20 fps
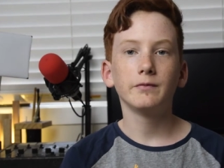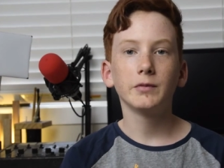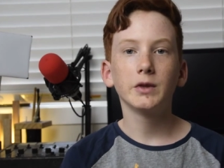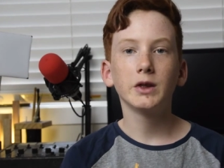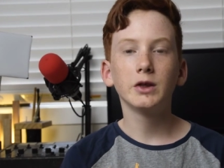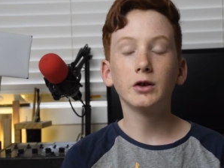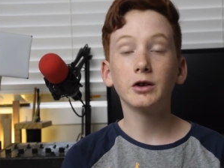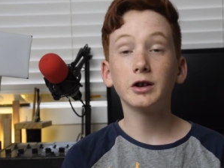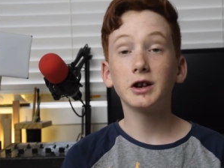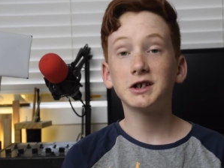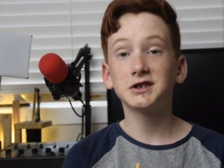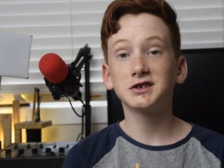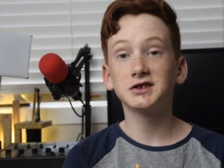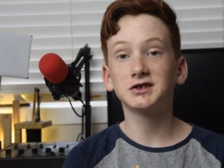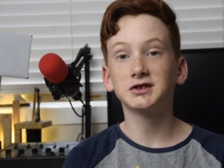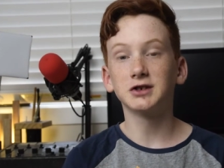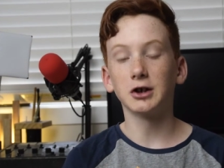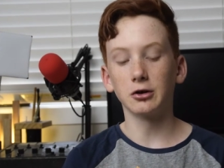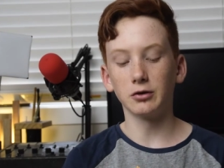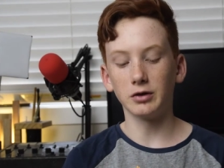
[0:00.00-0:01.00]
Not
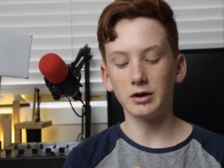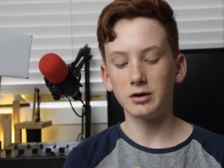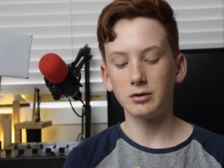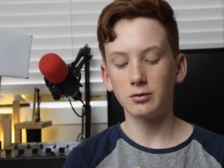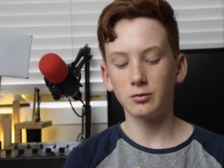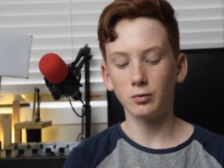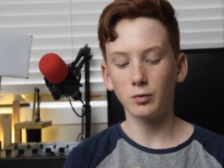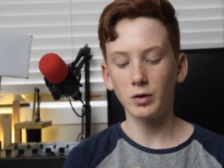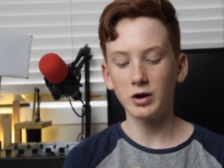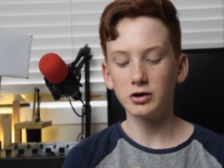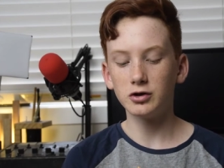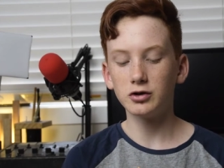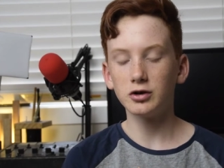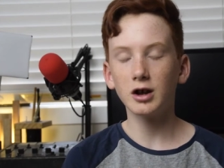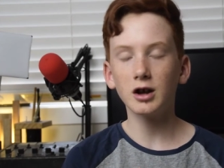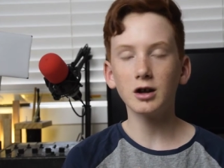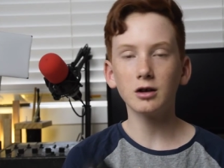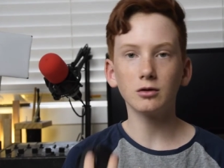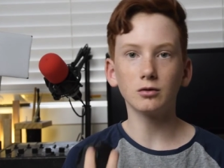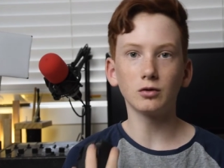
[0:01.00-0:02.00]
necessarily. When you
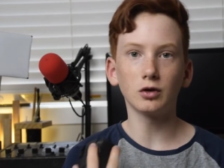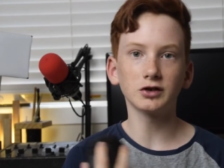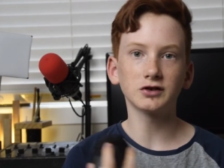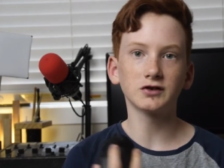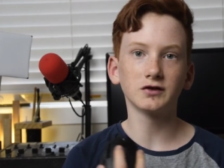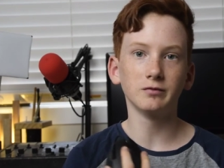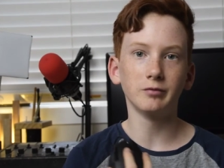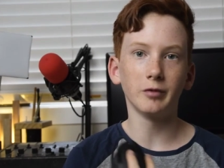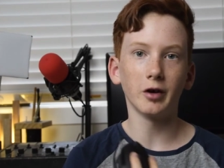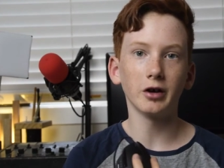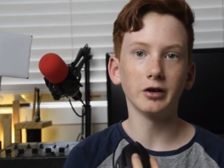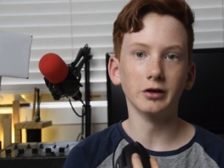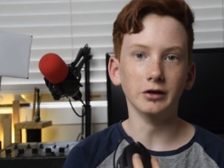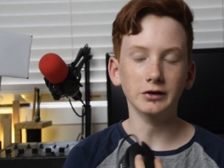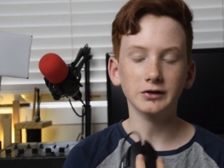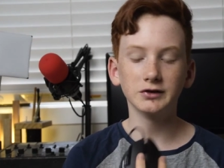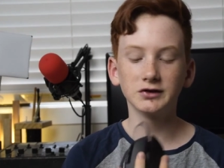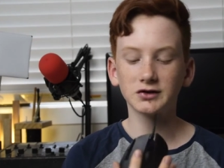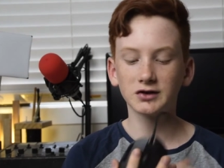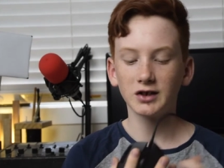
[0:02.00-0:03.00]
get lots of
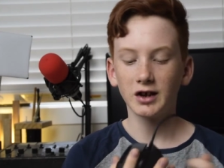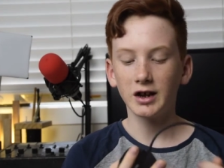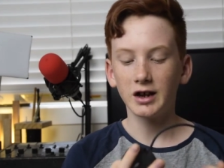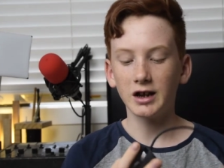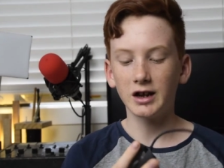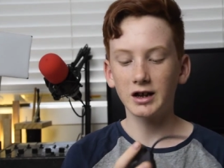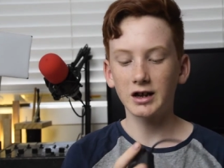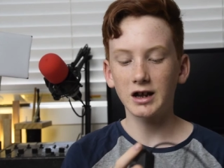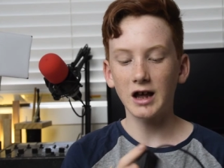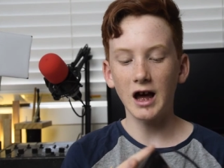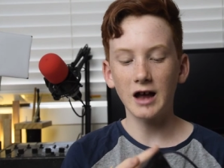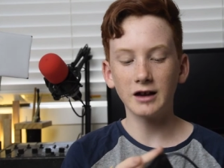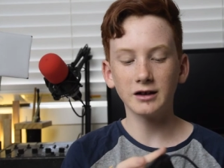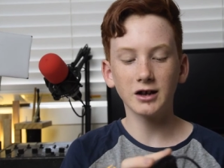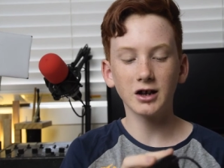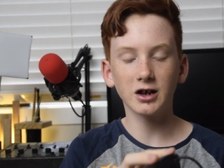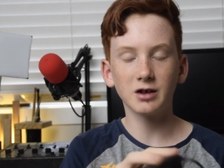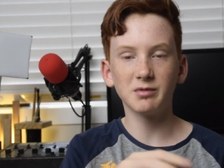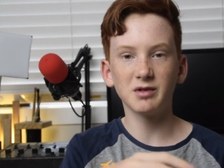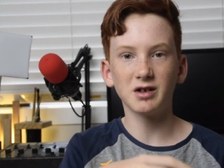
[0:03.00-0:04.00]
buttons, it can
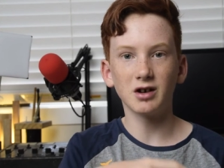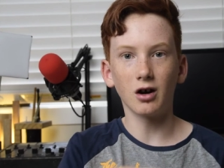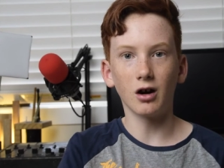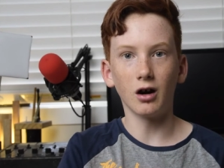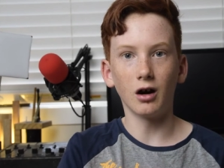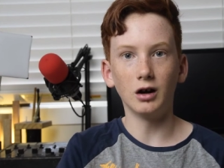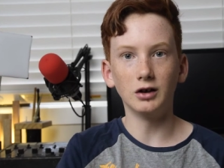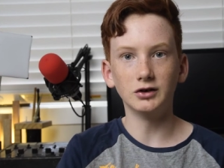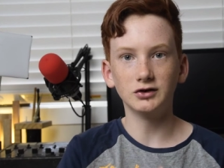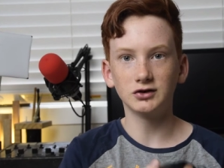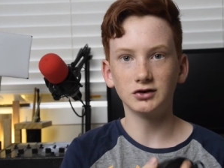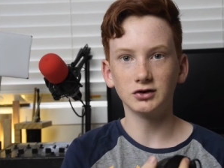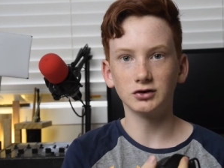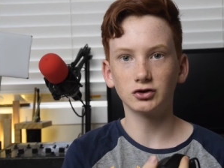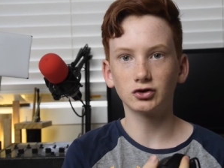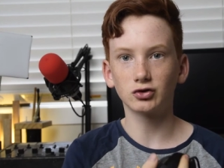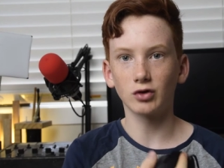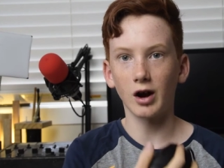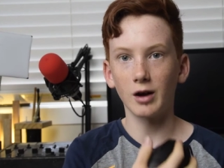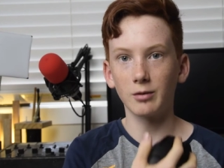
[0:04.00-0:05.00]
get a bit hard to
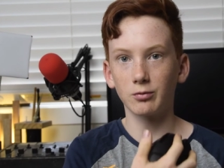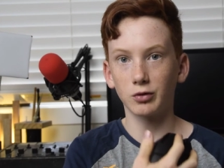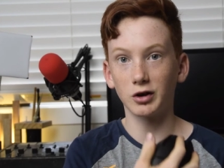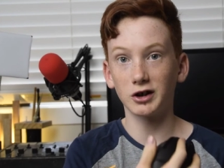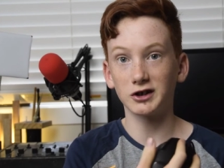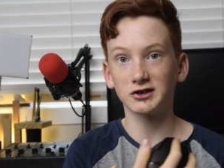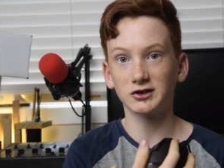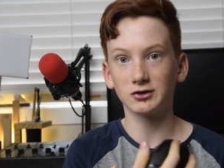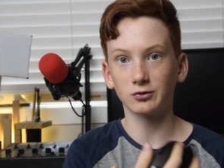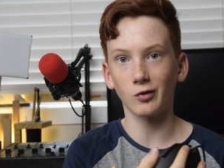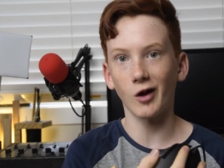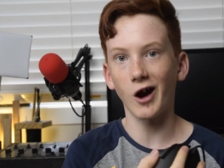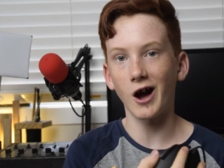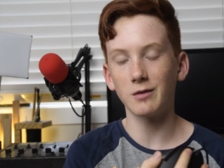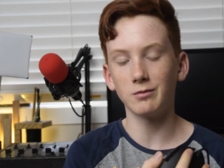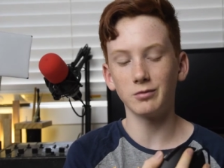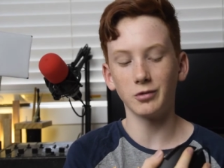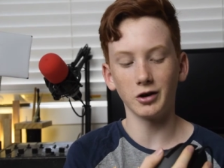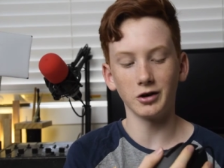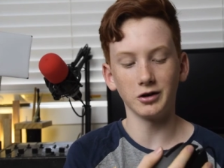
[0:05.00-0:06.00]
try and press the right
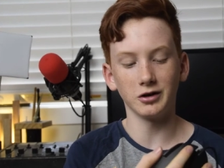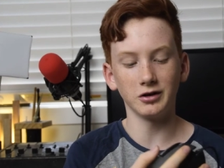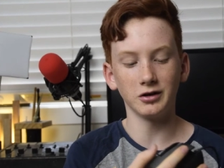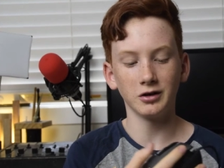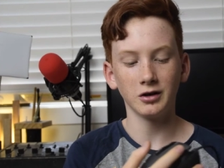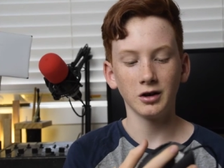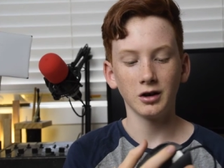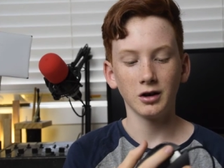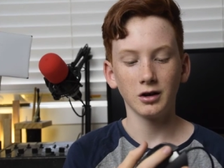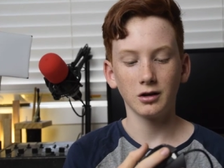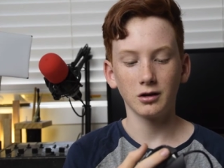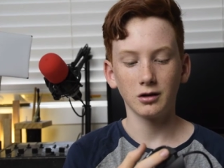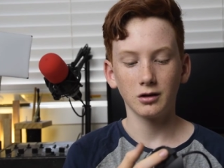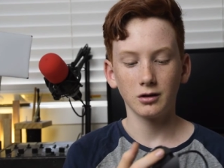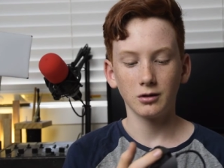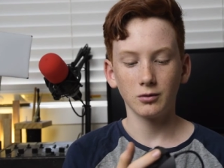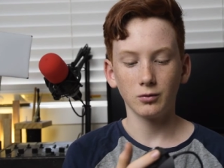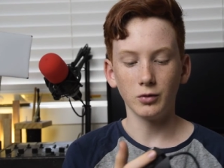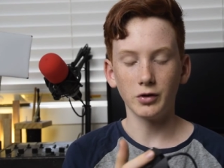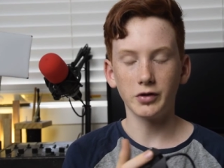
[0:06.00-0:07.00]
button
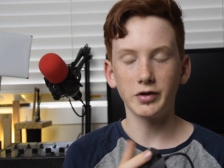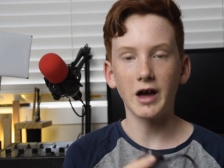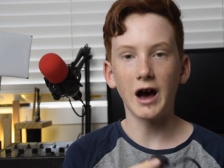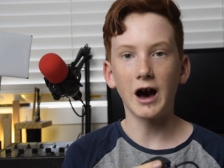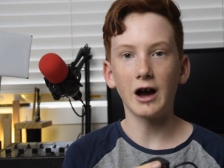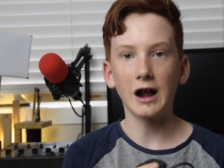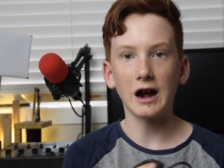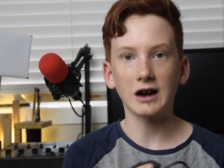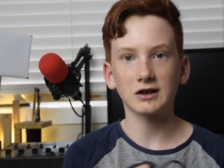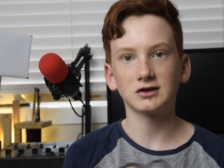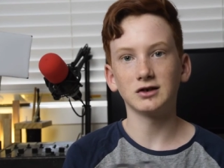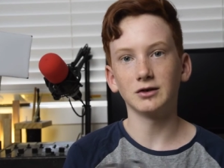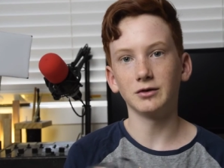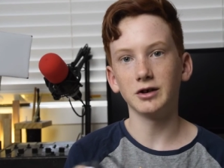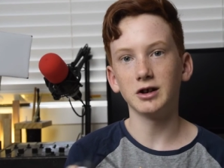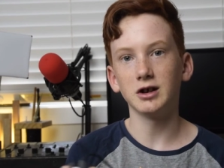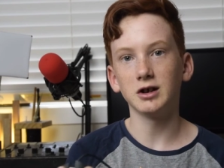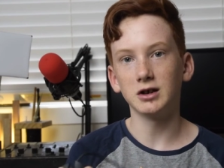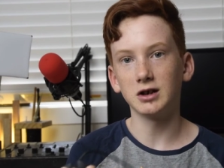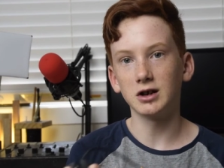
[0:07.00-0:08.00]
without accidentally
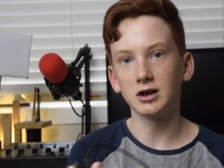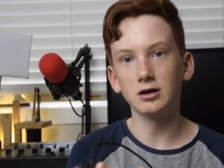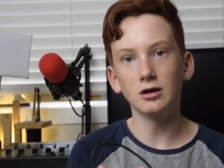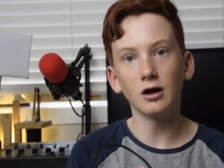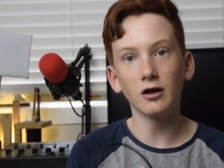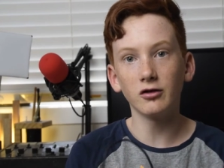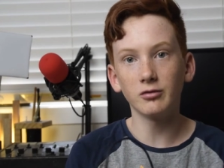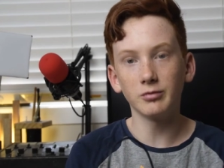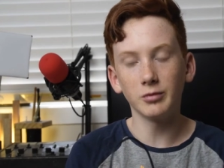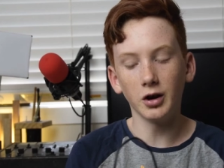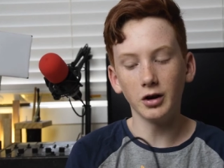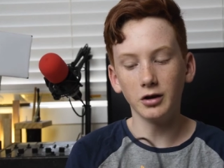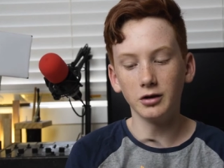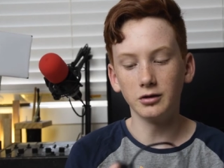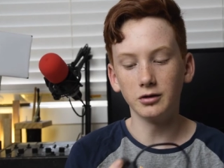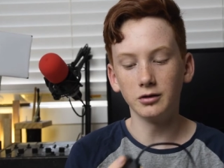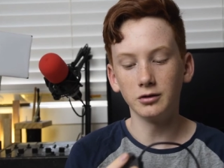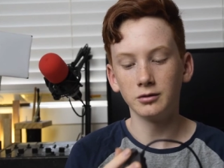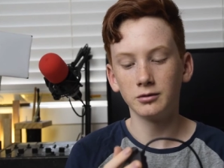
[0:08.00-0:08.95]
hitting another button.